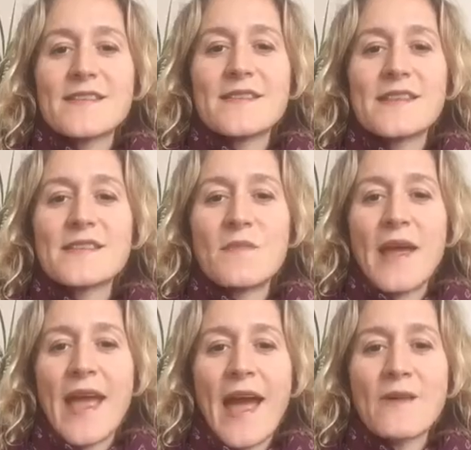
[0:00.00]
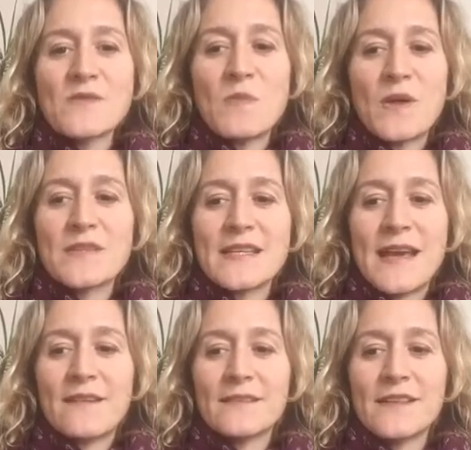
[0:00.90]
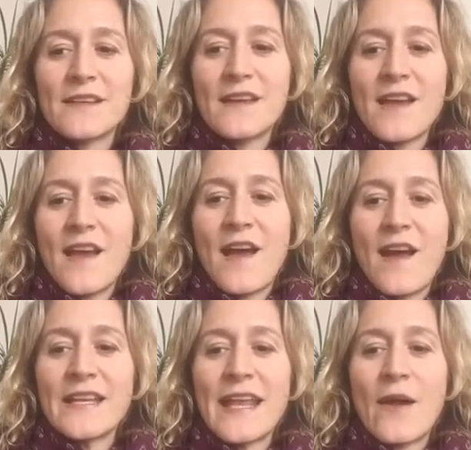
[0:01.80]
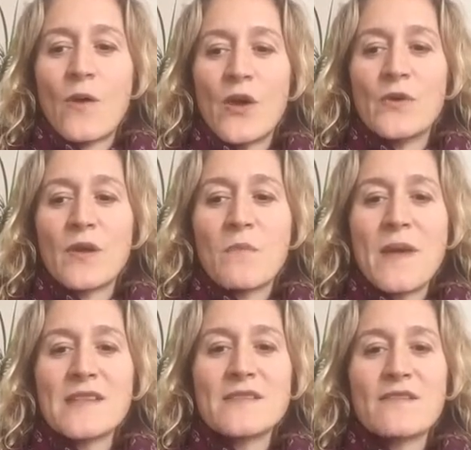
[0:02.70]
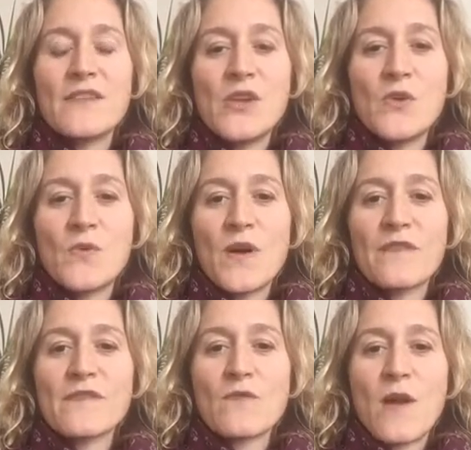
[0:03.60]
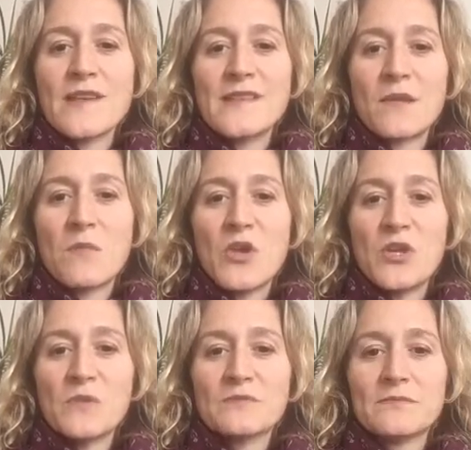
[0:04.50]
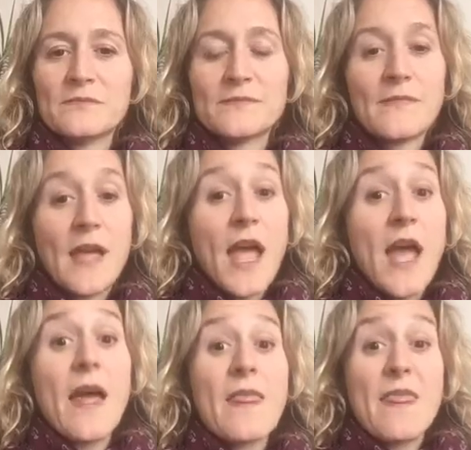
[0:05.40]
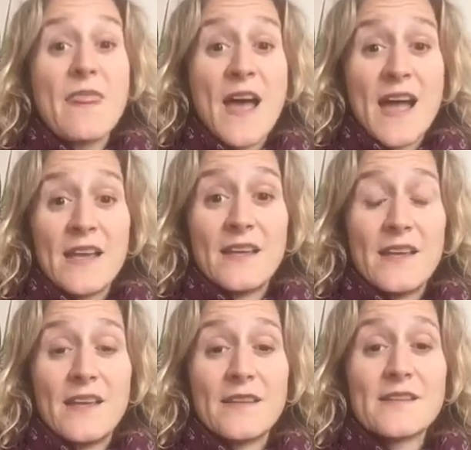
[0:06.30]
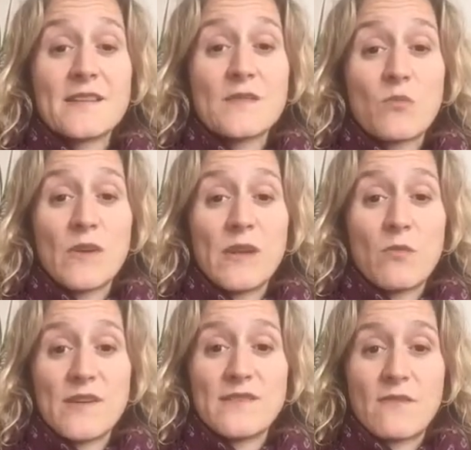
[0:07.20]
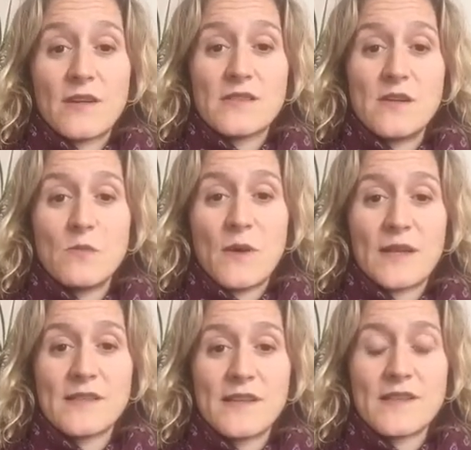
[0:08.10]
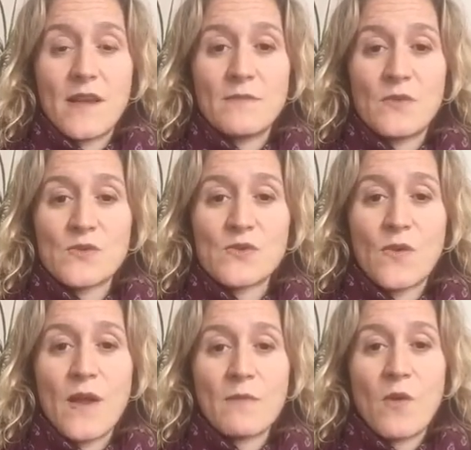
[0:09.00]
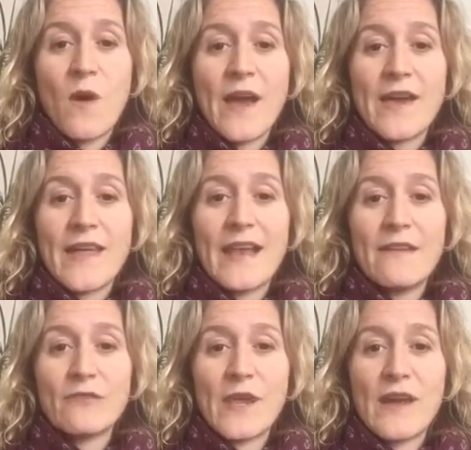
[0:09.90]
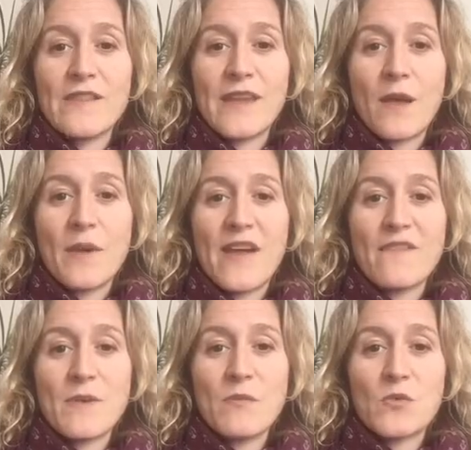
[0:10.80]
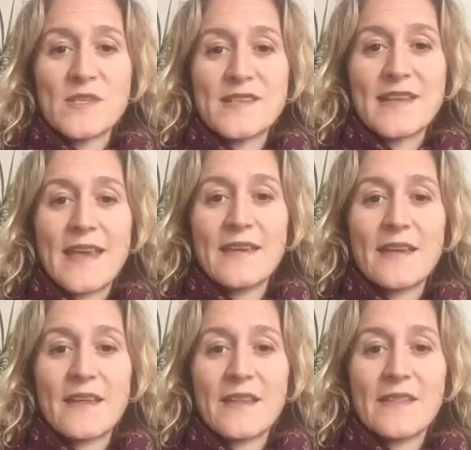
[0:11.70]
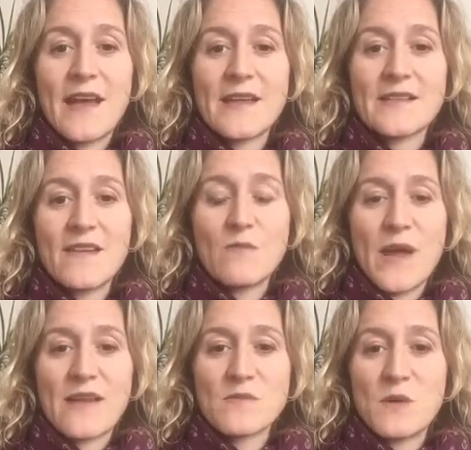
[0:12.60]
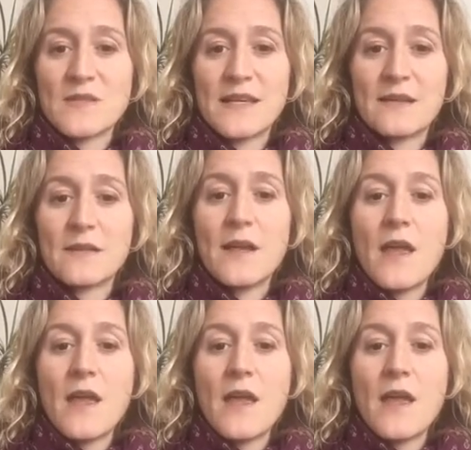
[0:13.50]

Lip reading: "Since my house burnt down, I now own a better view of the rising moon." That is some pretty impressive gratitude practice. I'm not sure I'm quite at that level yet. I think I might have a bit more to say than that if my house burnt down.